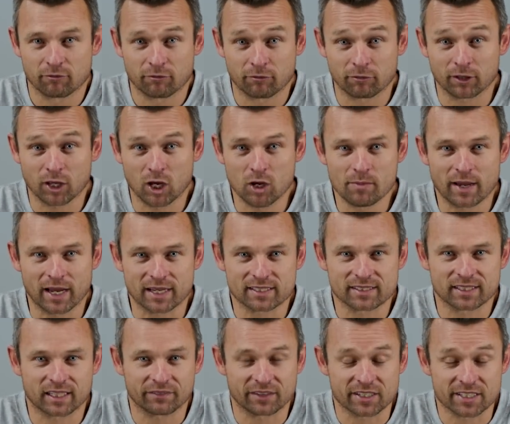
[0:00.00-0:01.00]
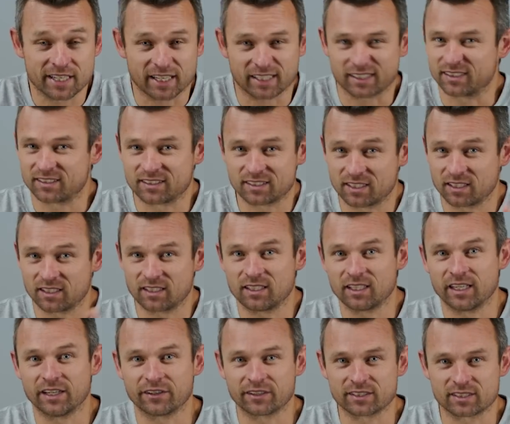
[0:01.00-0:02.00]
flow matched set of injectors to the
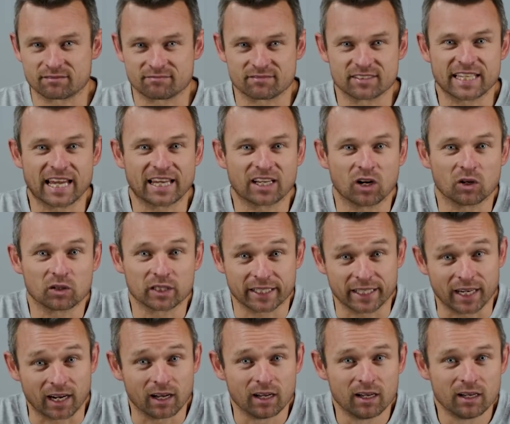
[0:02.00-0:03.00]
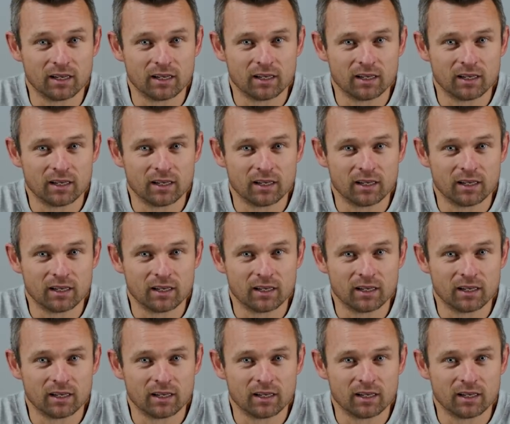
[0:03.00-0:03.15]
nearest nanoliter.